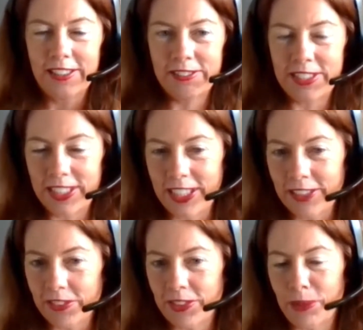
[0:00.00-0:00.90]
seeking
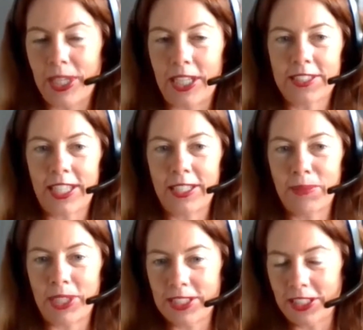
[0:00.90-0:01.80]
fulfillment outside of
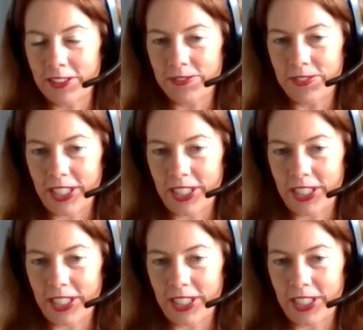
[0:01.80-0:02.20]
myself,